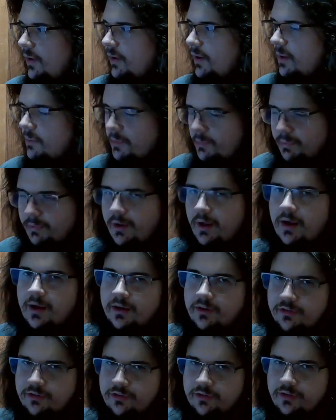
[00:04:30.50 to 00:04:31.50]
I'm
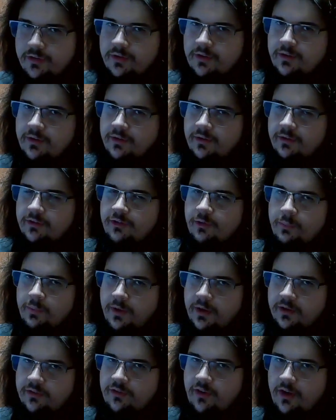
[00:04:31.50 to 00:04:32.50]
obliged to
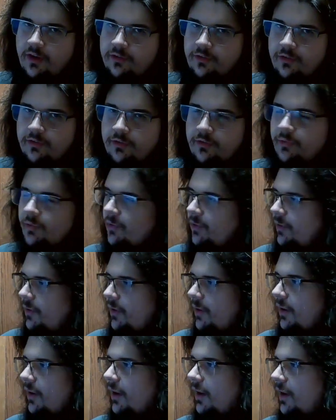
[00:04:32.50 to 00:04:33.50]
pick Texas.
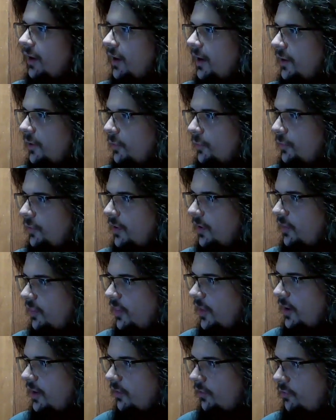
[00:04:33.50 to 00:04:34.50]
I don't think
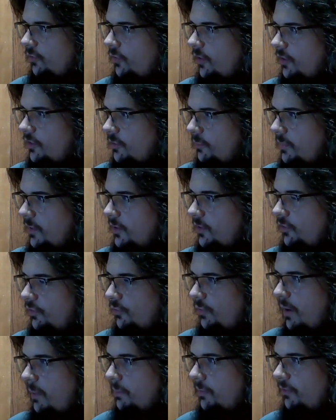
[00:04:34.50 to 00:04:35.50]
that it's such a big
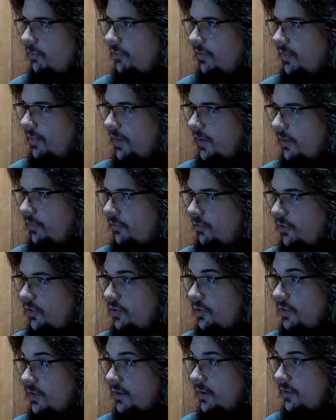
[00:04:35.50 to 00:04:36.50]
discrepancy that it's
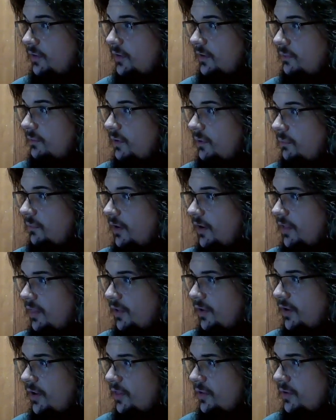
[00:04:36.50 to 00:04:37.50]
clearly one way or
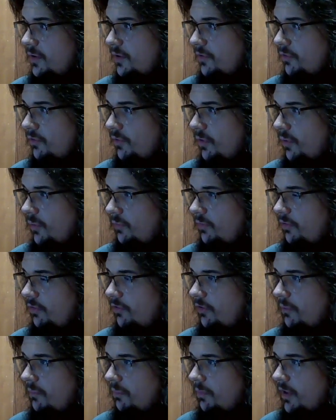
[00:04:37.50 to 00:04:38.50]
the other, and so if it's
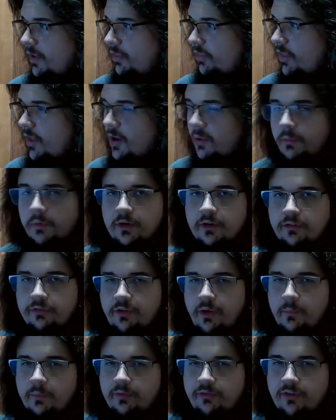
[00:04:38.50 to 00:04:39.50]
something like that, I'm going to
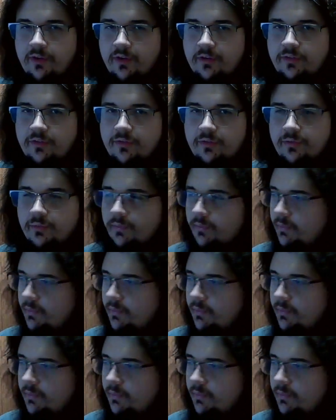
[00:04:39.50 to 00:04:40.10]
side with Texas.